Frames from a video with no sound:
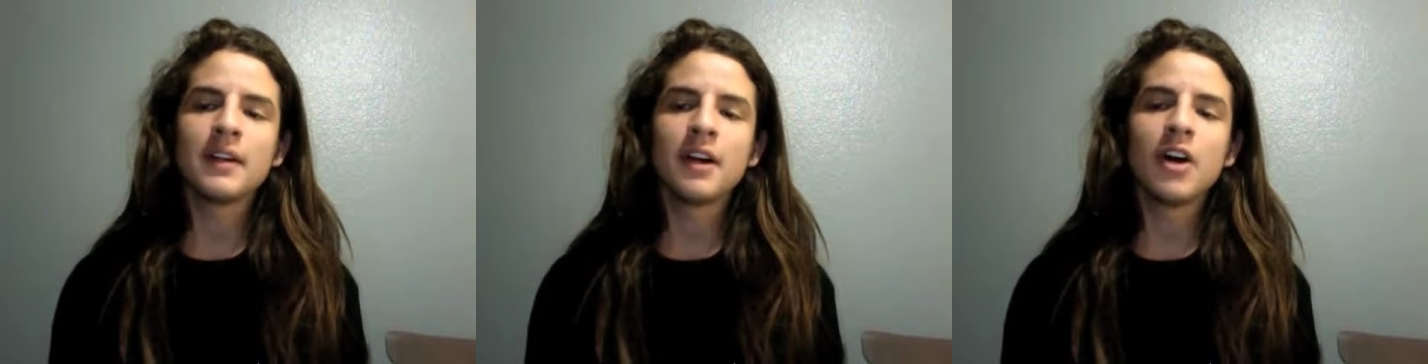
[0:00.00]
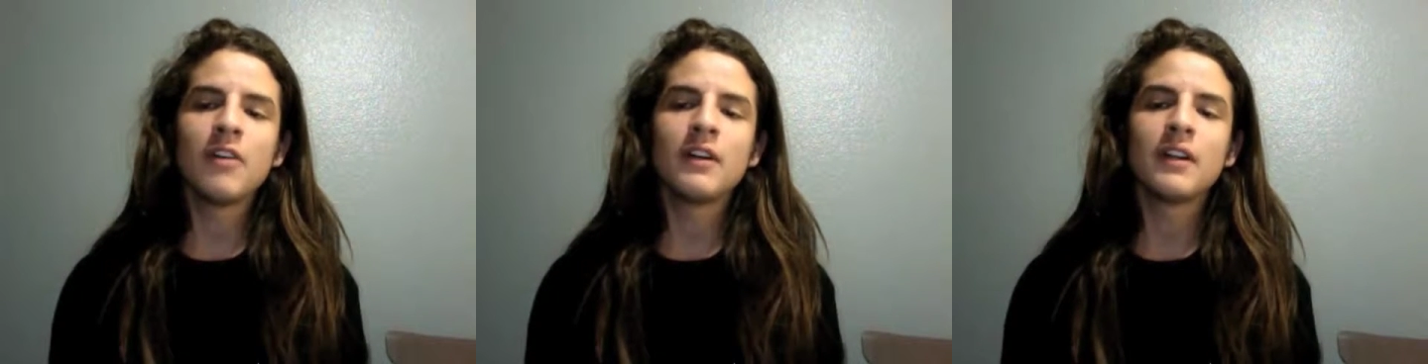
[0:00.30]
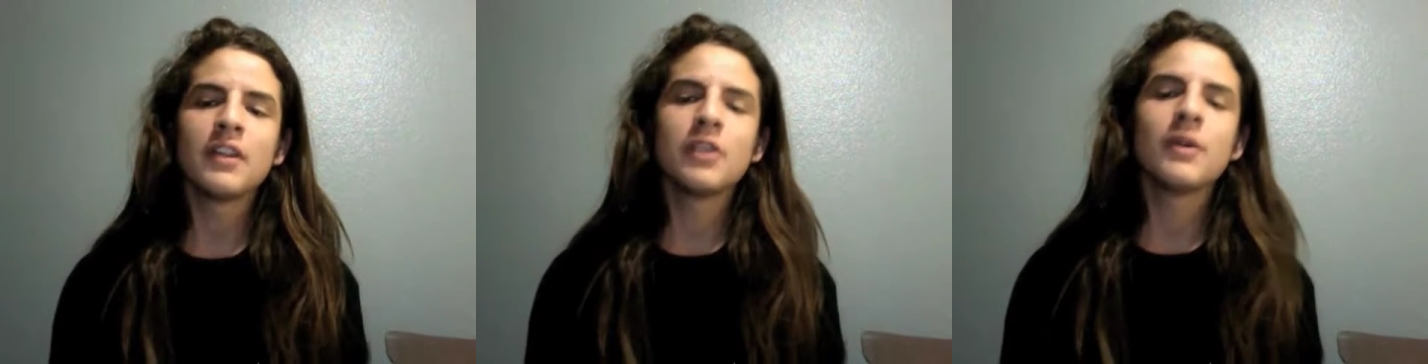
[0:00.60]

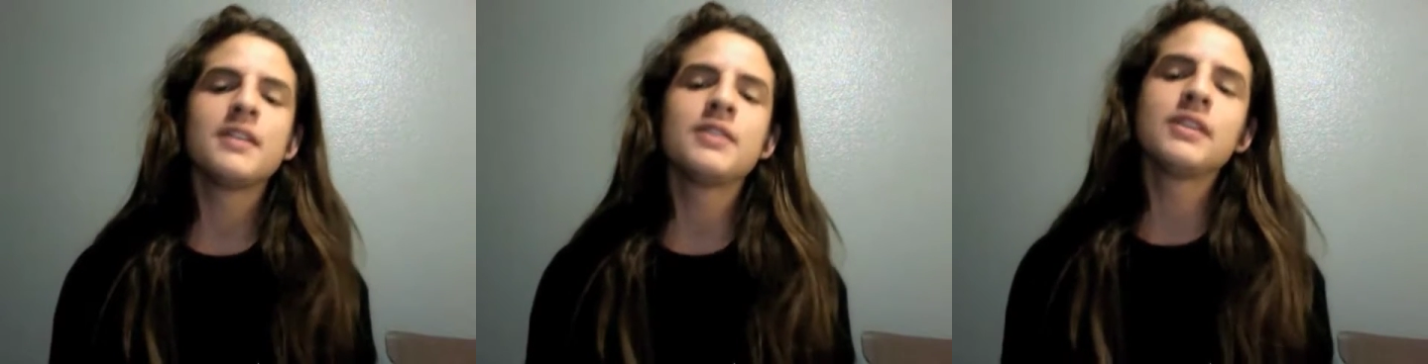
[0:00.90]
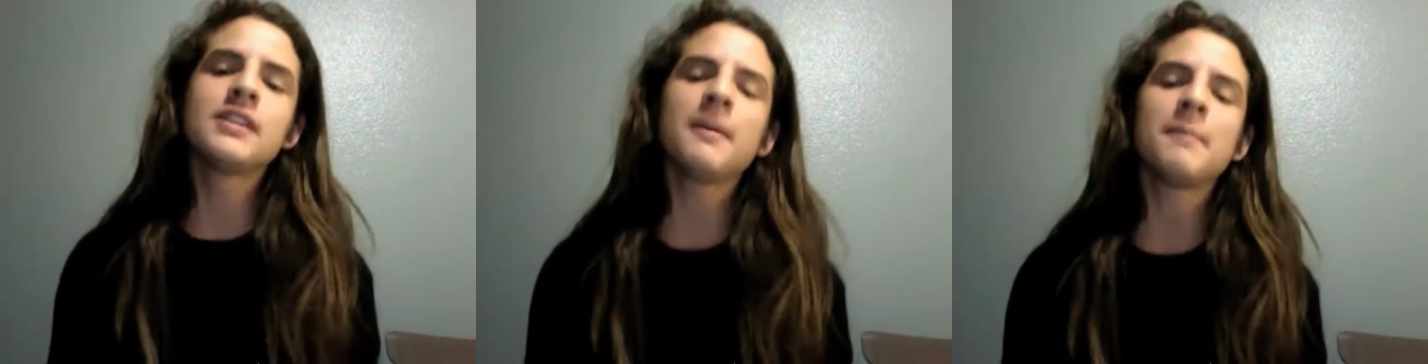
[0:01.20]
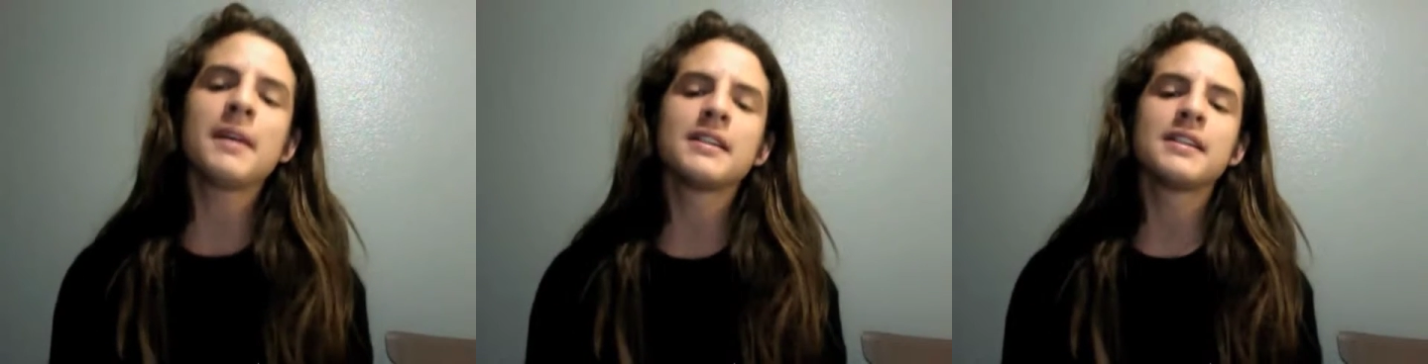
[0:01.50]
However, the U.S. uses it
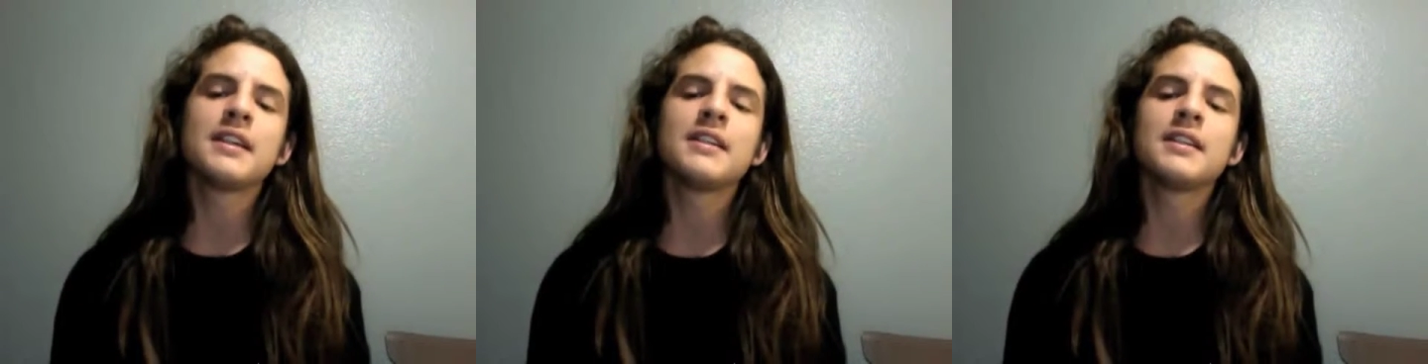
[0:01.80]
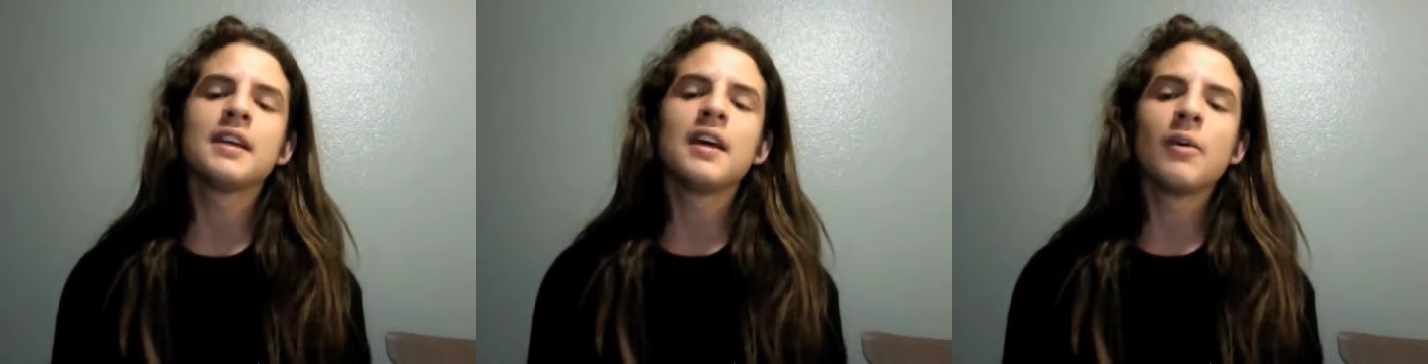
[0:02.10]
because it's